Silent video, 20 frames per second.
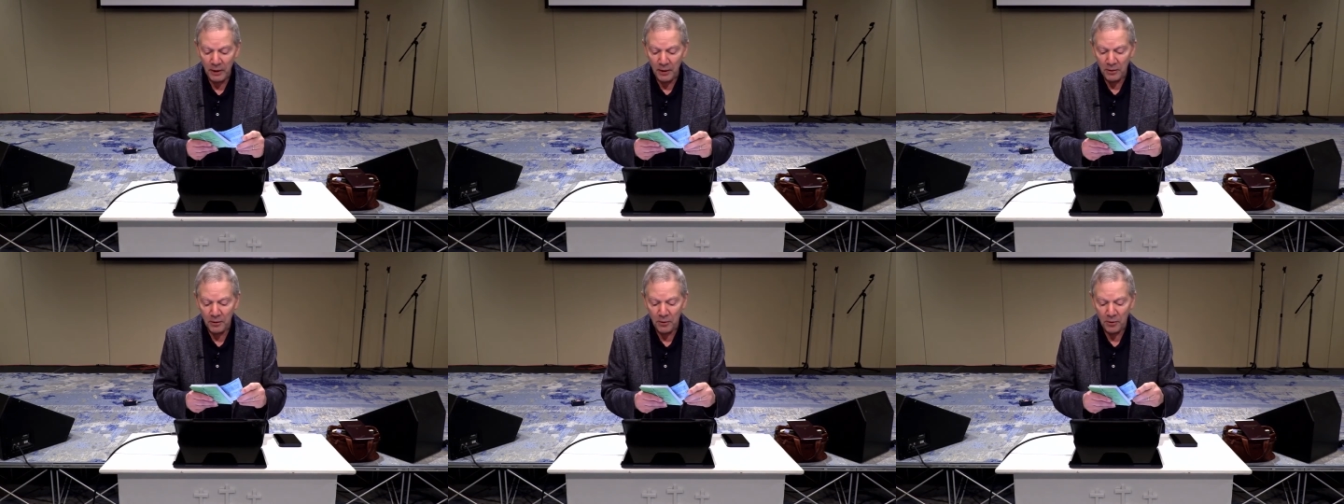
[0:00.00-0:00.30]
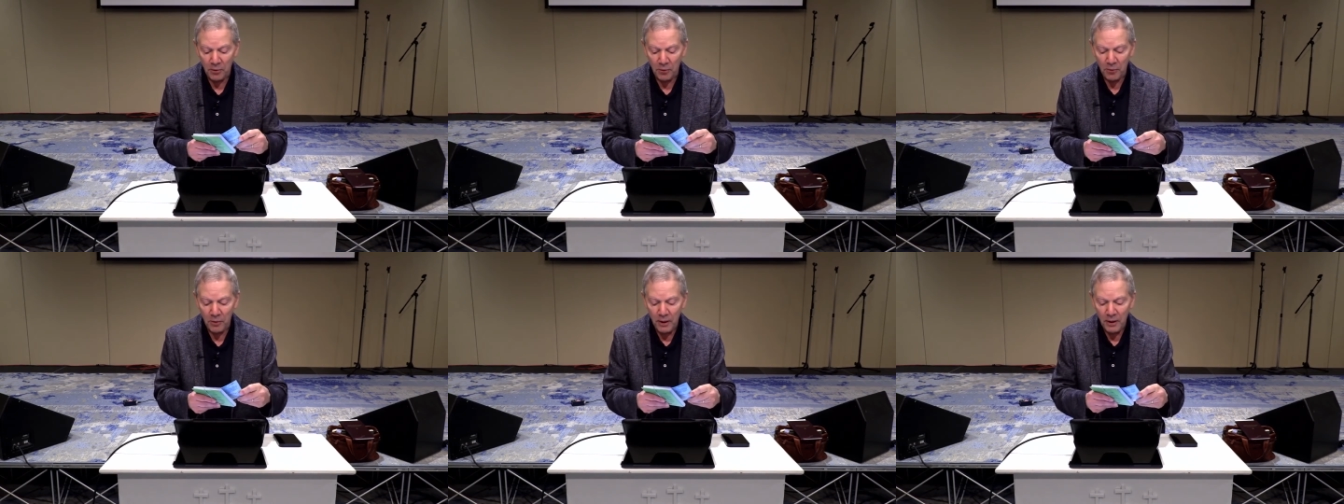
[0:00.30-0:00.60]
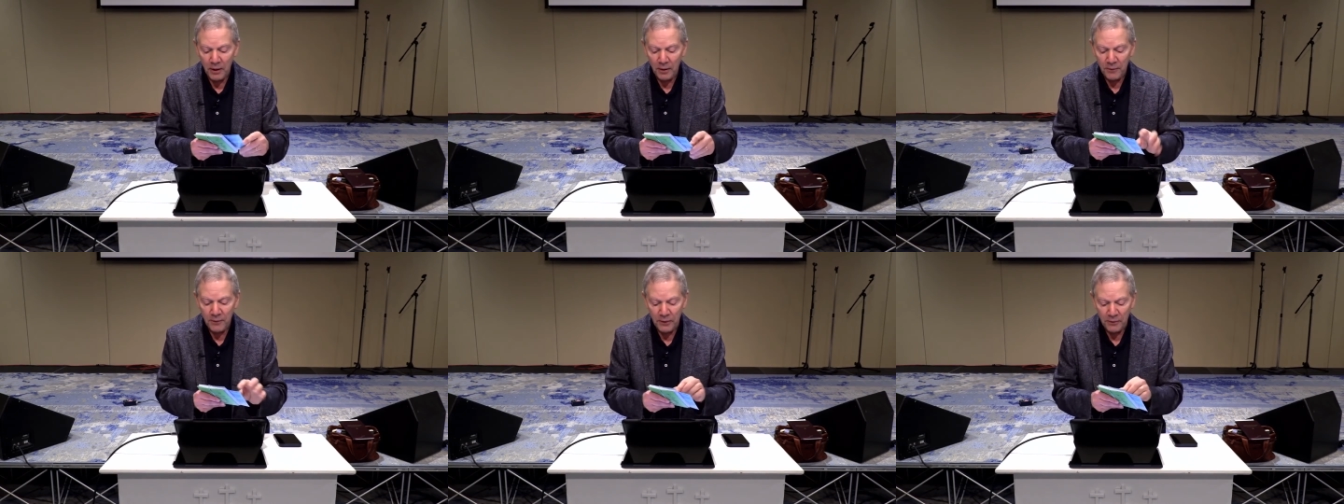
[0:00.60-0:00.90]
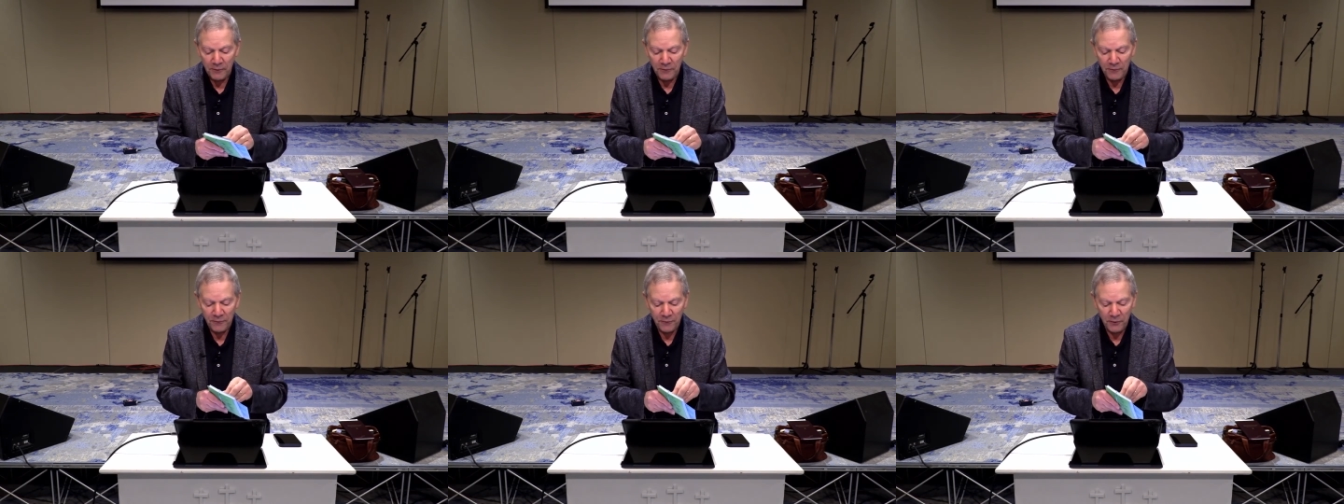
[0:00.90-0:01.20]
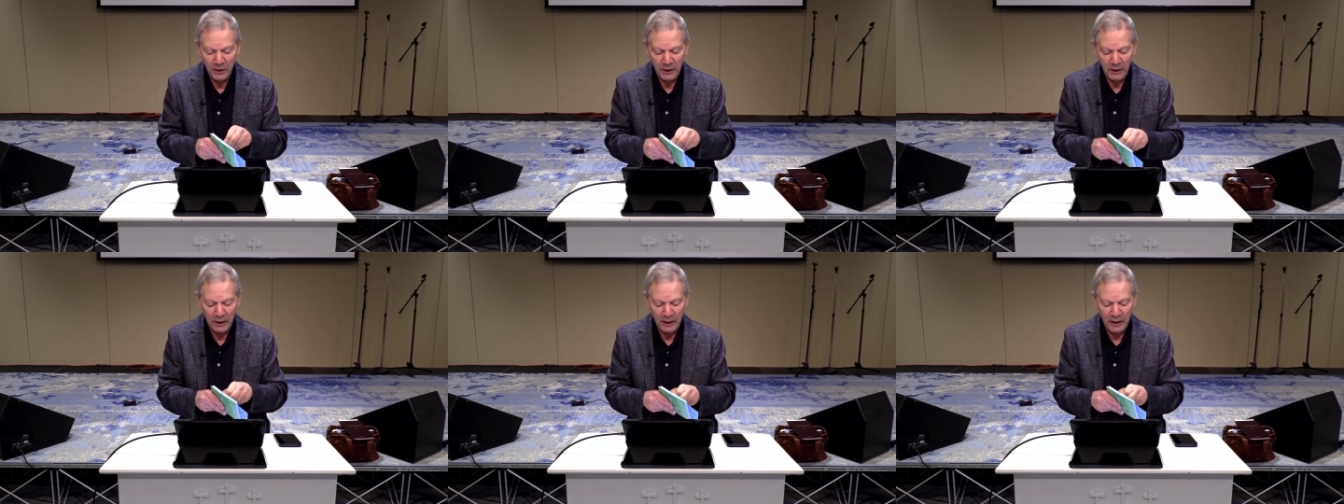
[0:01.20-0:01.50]
So they're
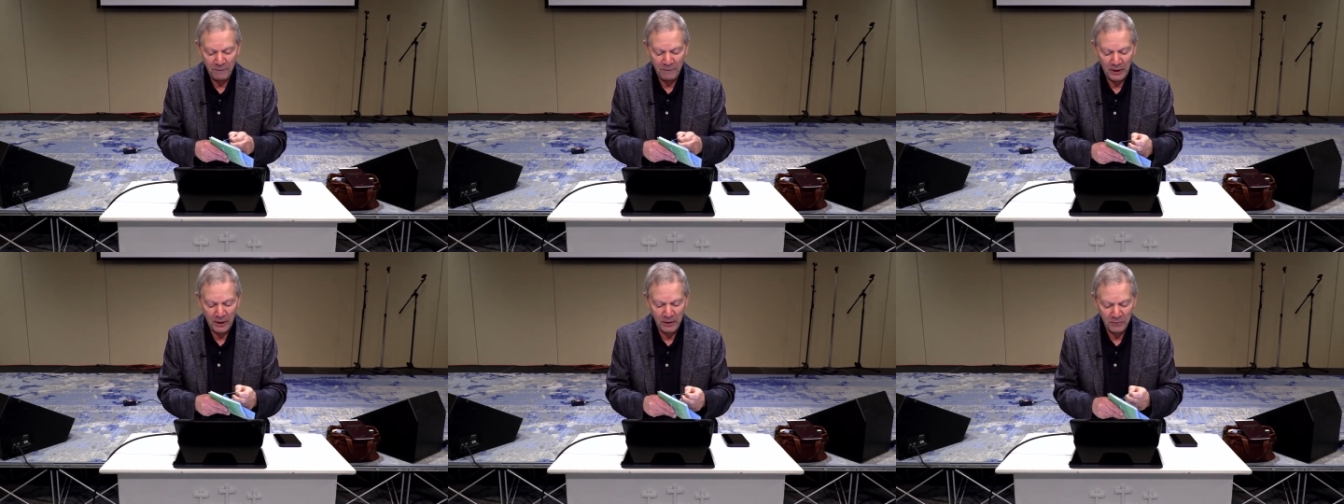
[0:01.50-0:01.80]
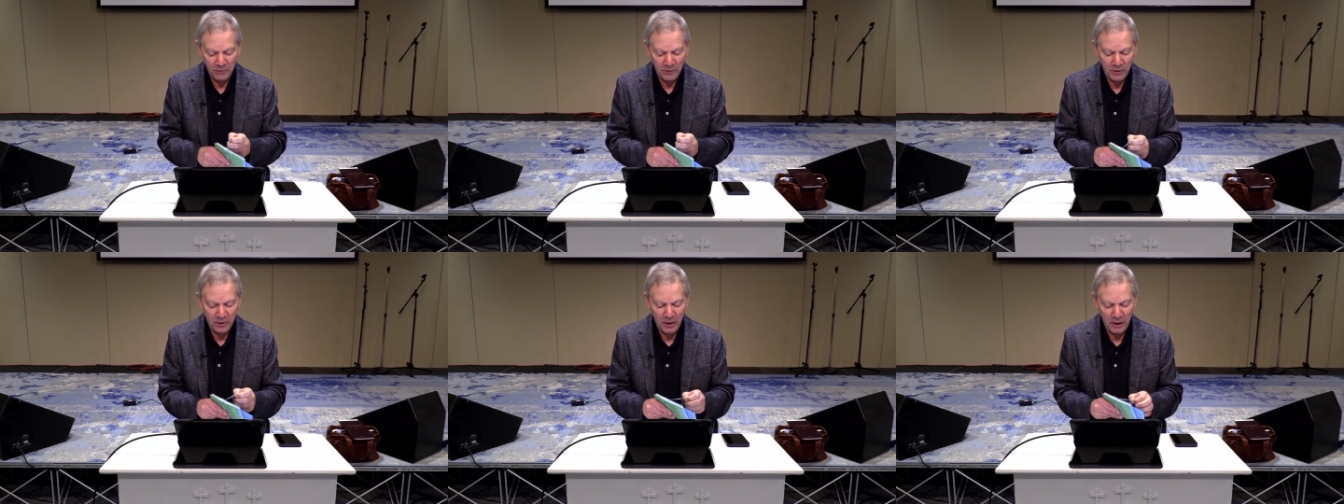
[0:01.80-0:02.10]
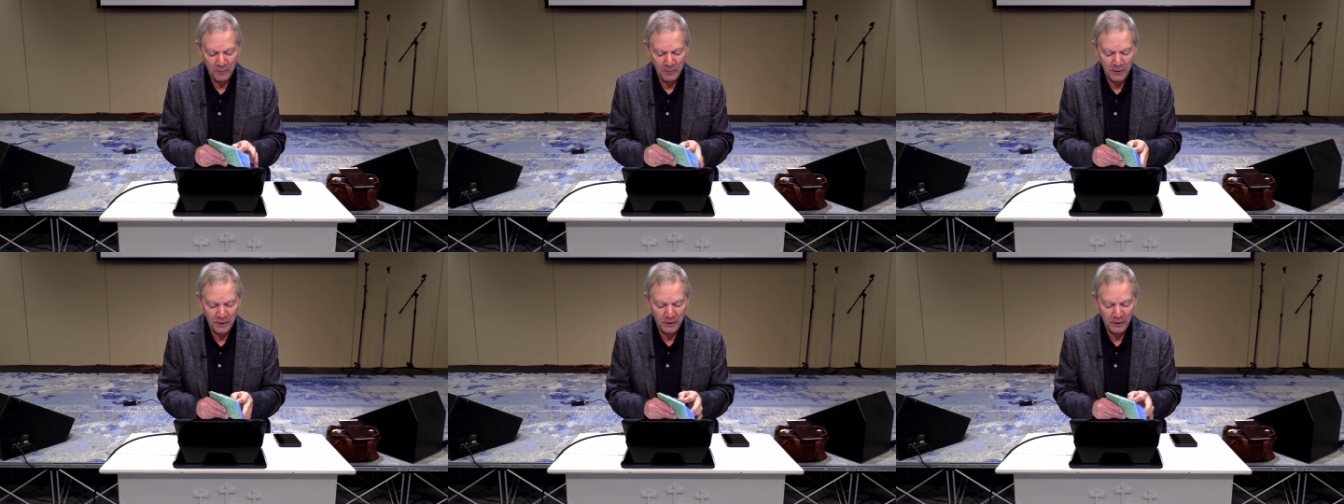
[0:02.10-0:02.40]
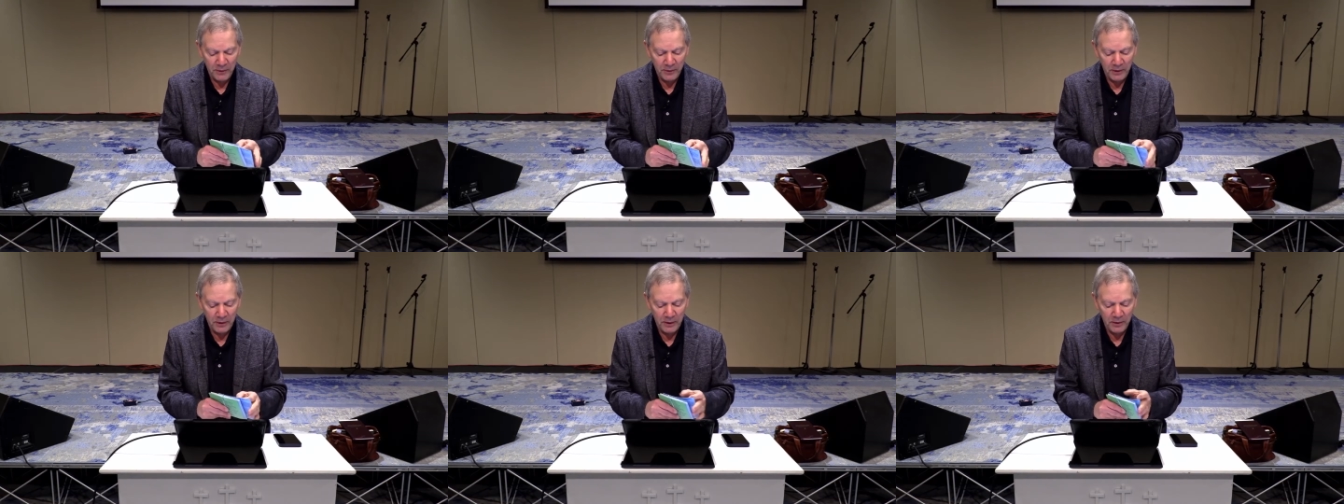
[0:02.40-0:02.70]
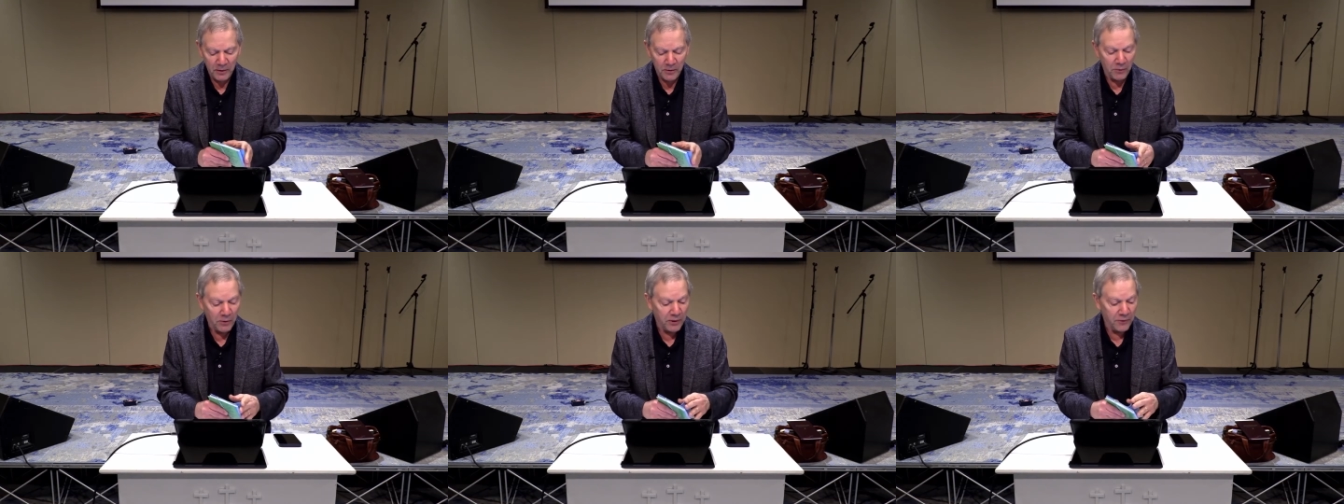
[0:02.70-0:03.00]
free. I have extra copies of
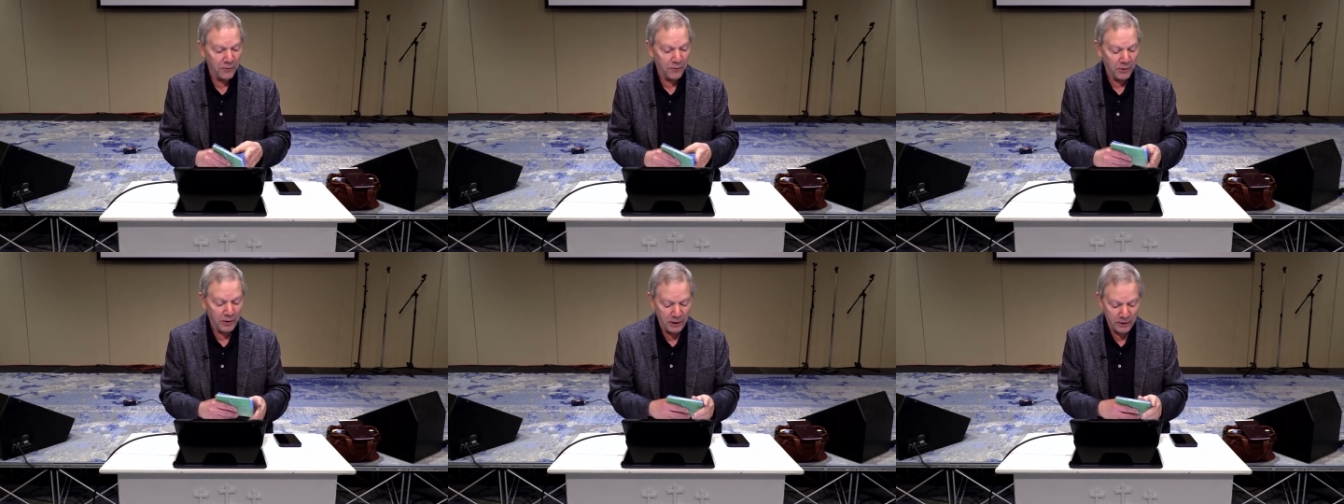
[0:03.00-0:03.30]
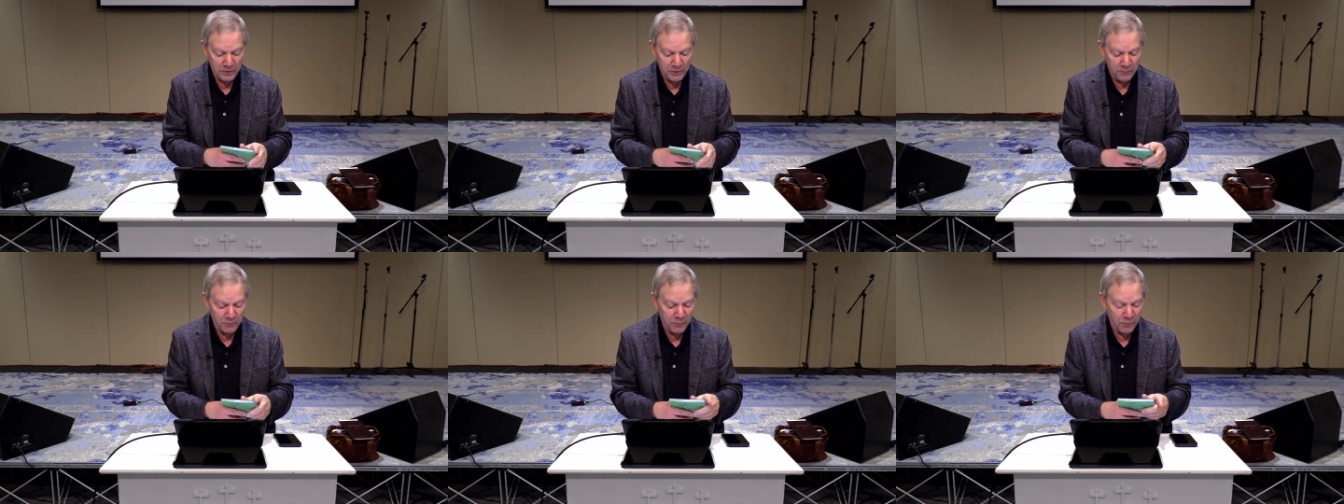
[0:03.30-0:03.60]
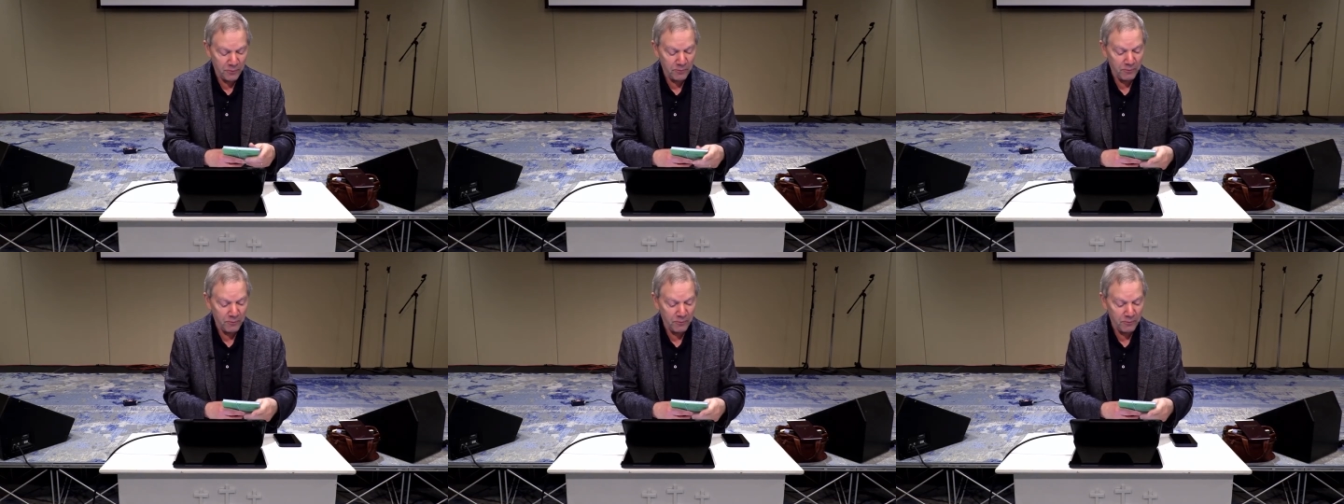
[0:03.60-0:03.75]
these, so I thought I should